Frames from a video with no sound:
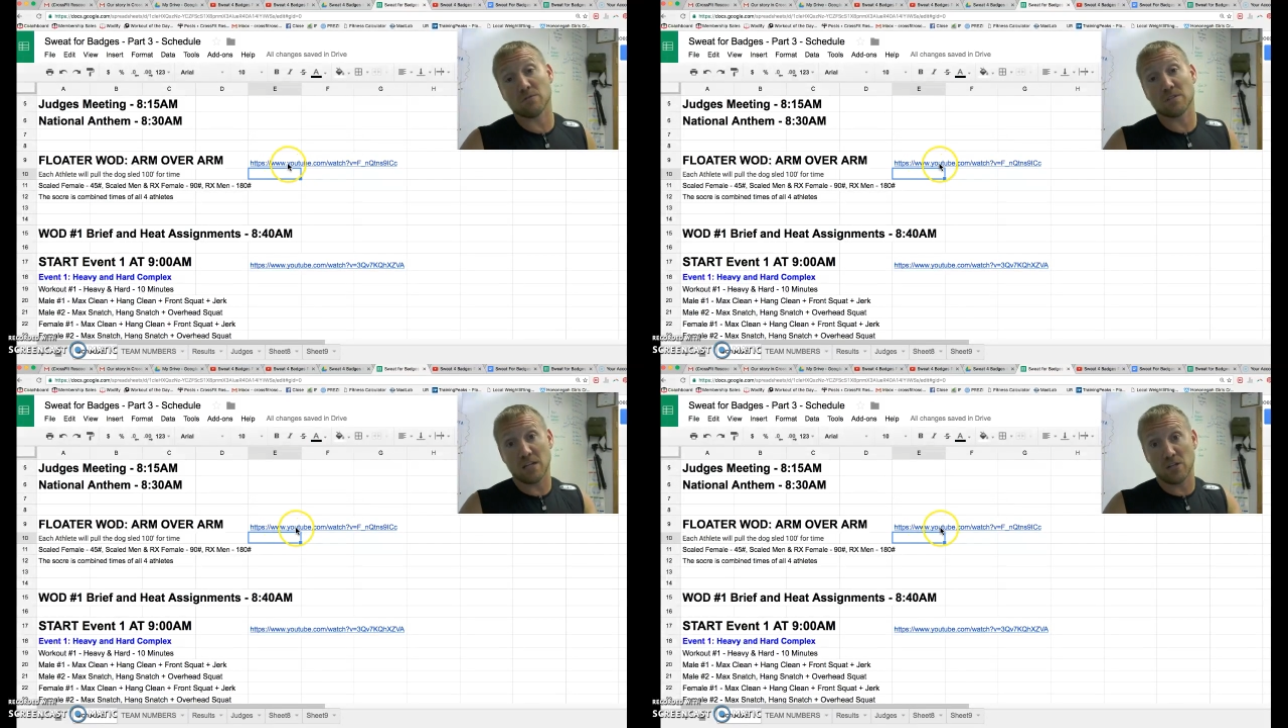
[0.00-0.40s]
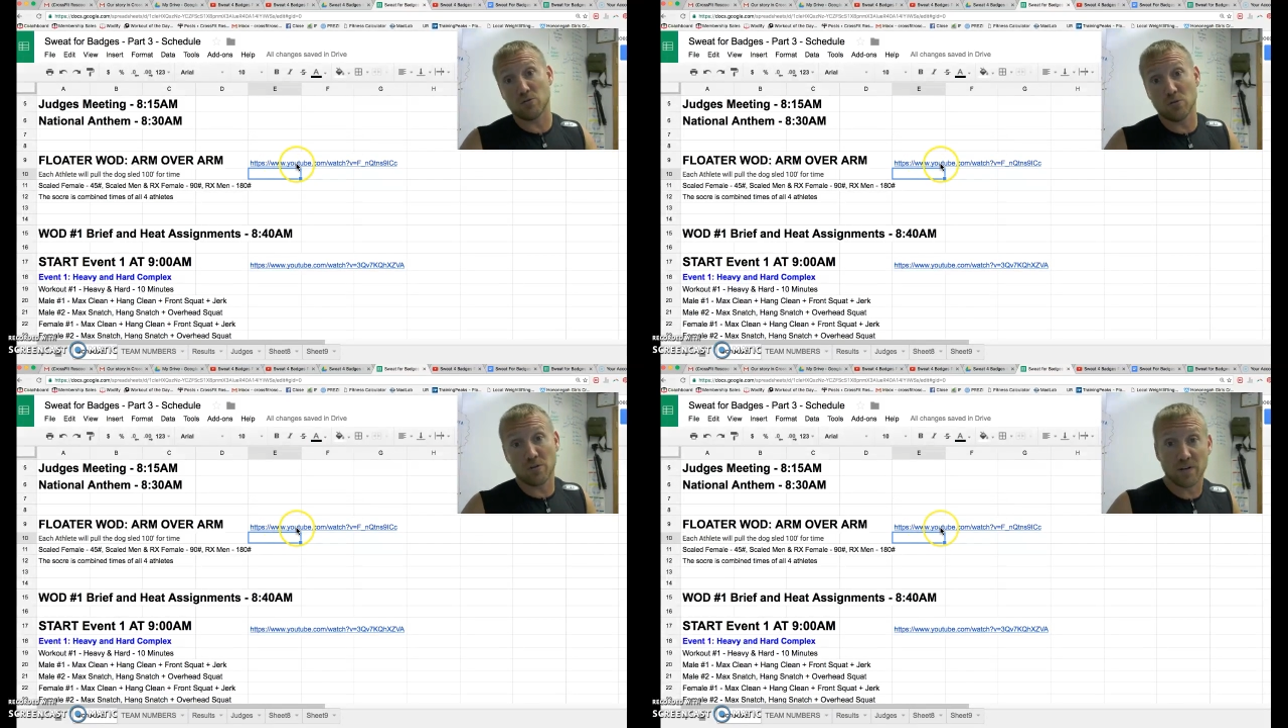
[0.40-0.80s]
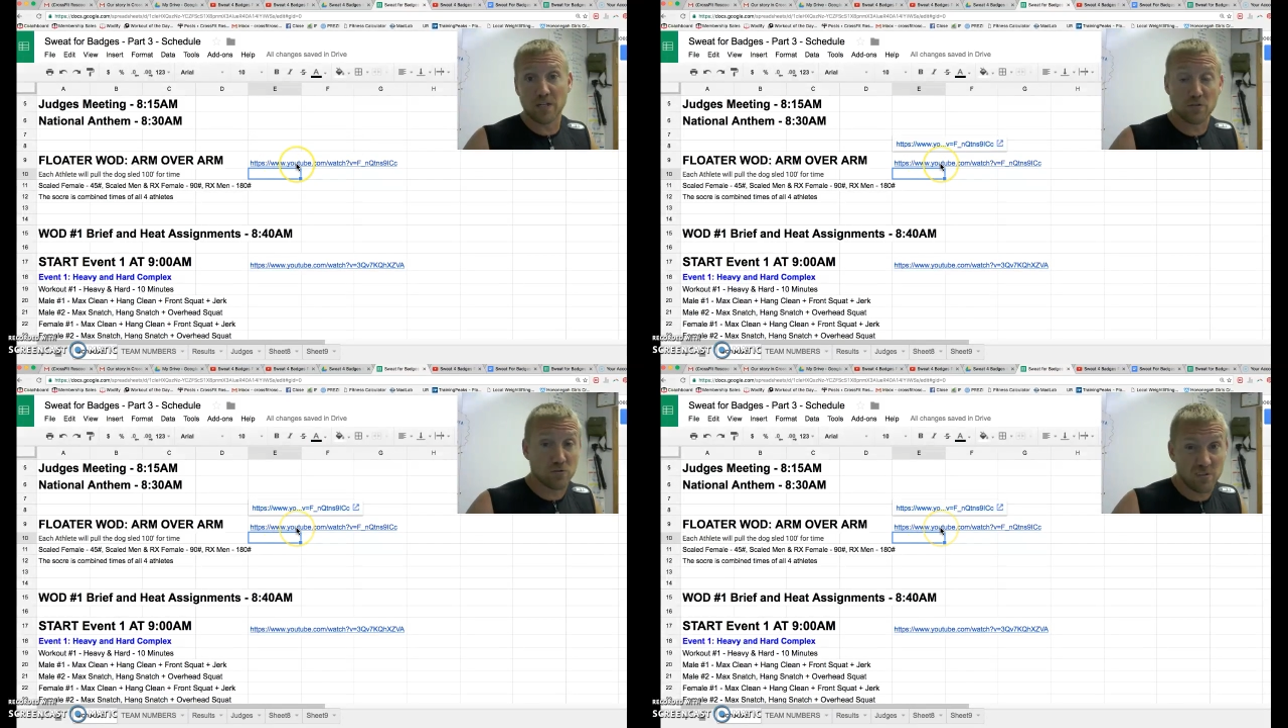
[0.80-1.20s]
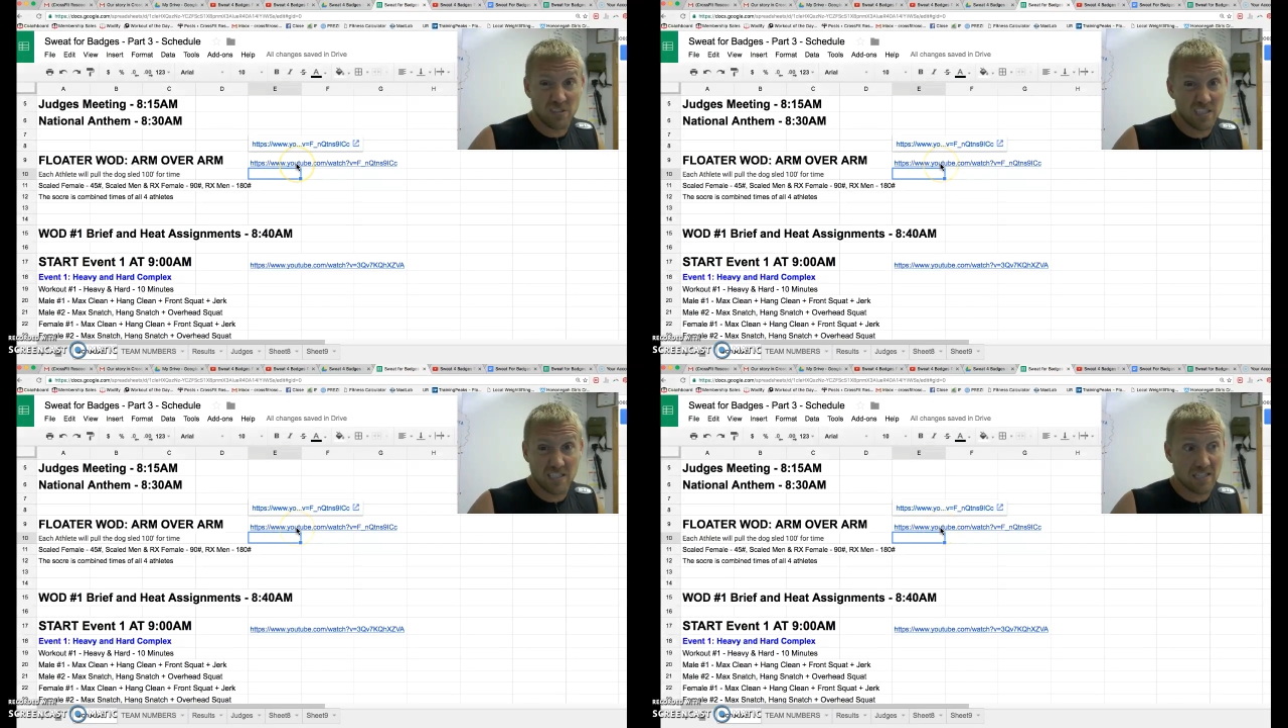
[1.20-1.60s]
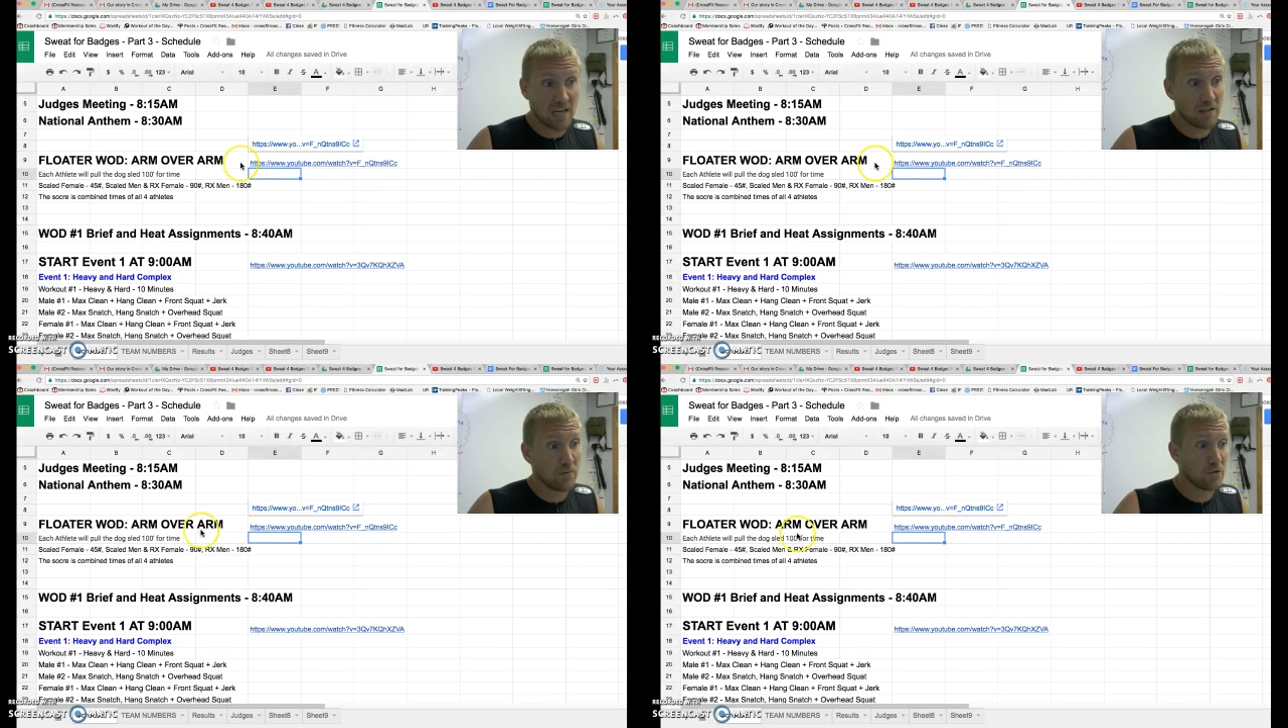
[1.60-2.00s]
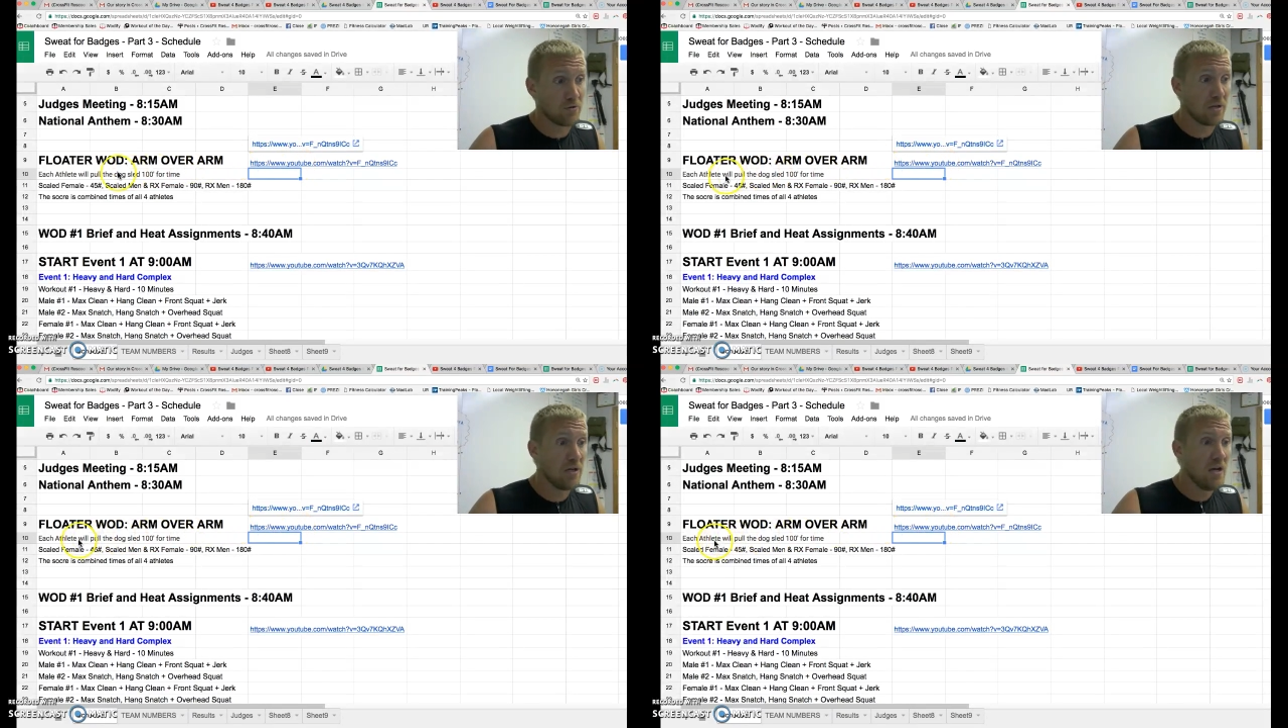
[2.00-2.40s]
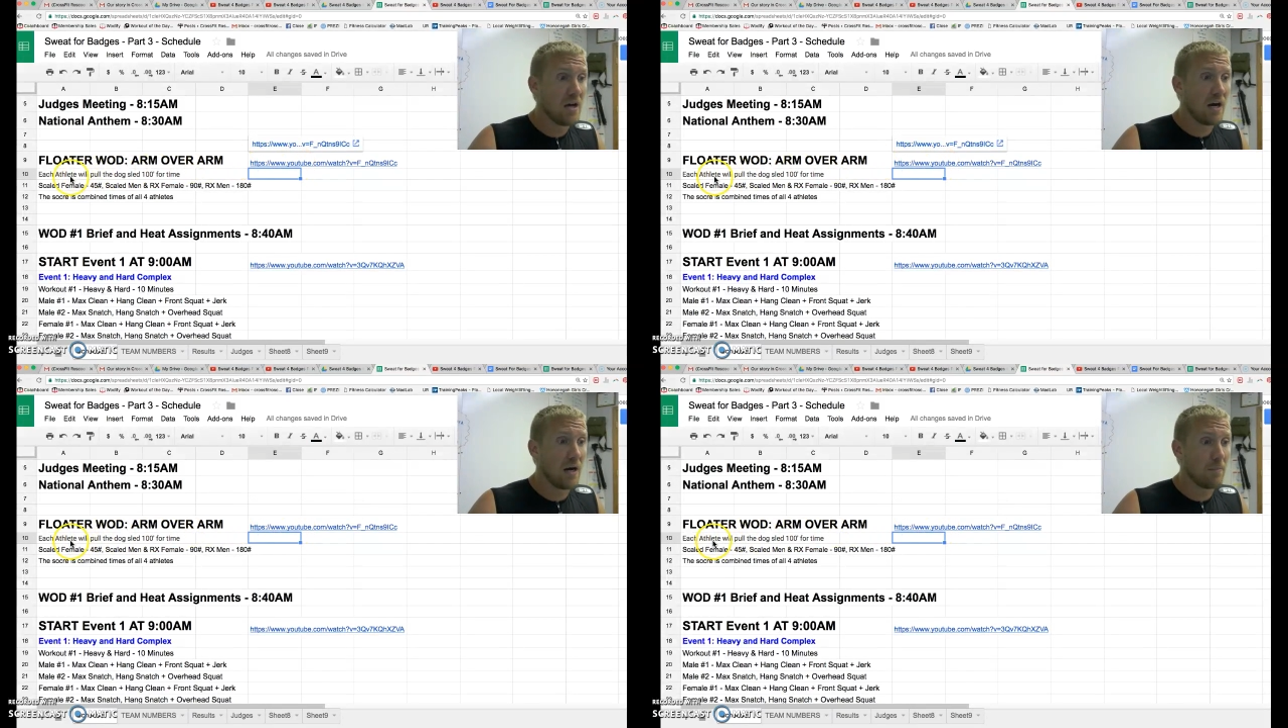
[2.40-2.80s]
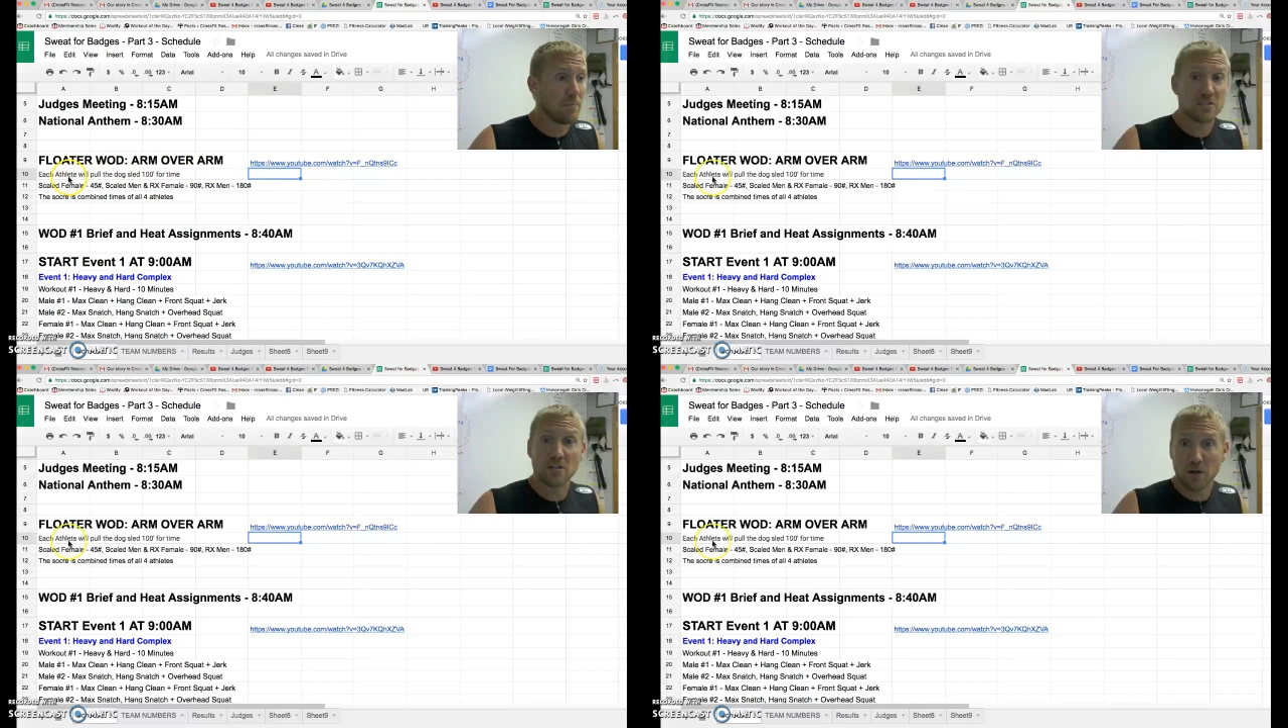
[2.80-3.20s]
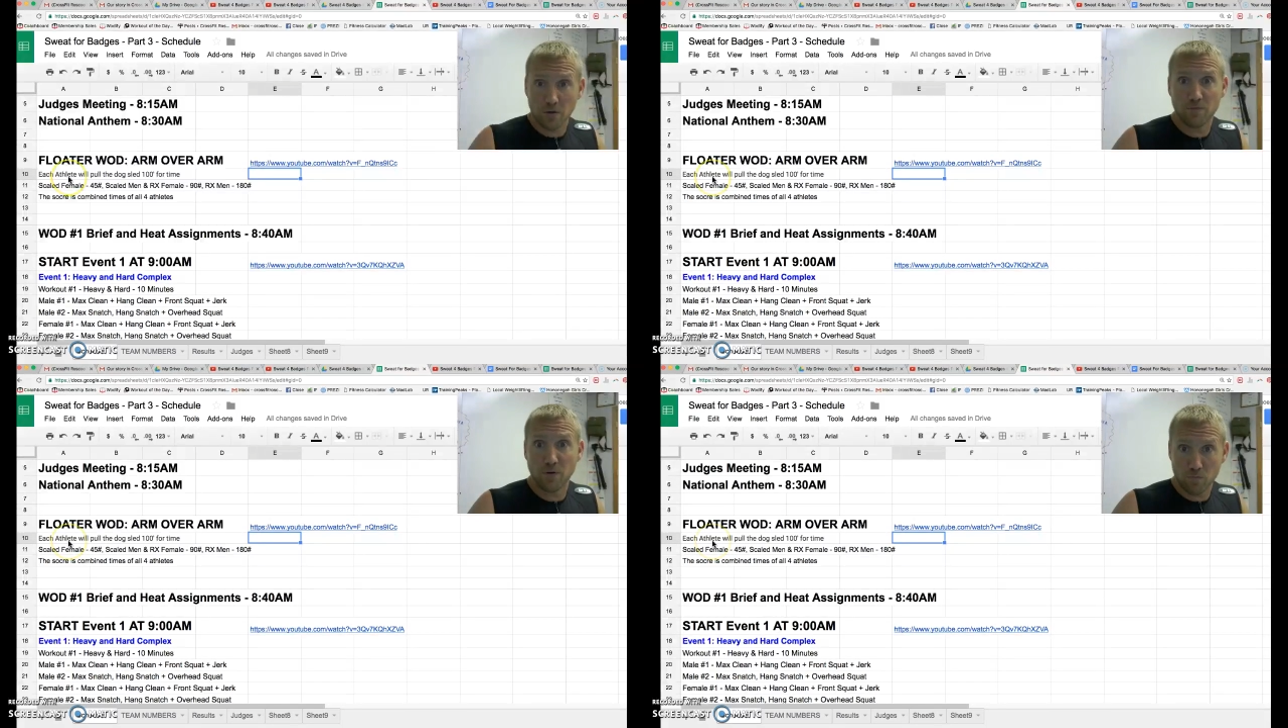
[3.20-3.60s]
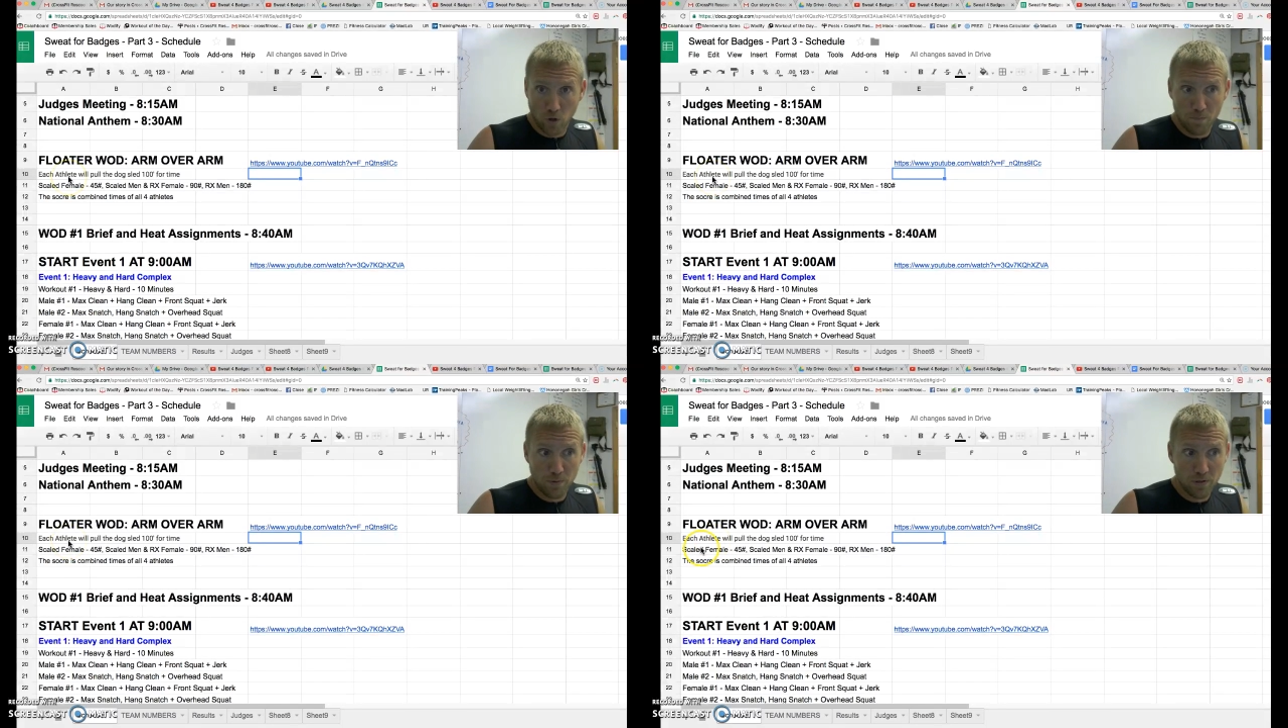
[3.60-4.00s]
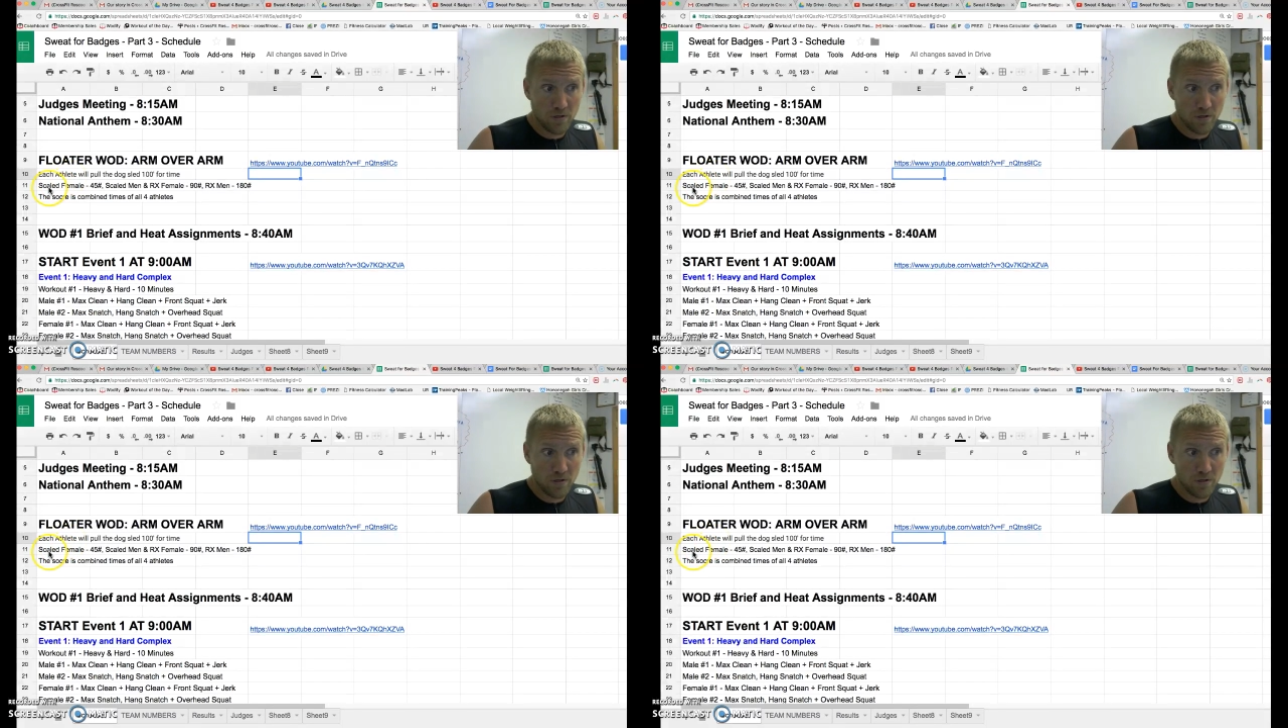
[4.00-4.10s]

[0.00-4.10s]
It will take you to the video so you can see exactly what we're doing. But it's a 100-foot rope.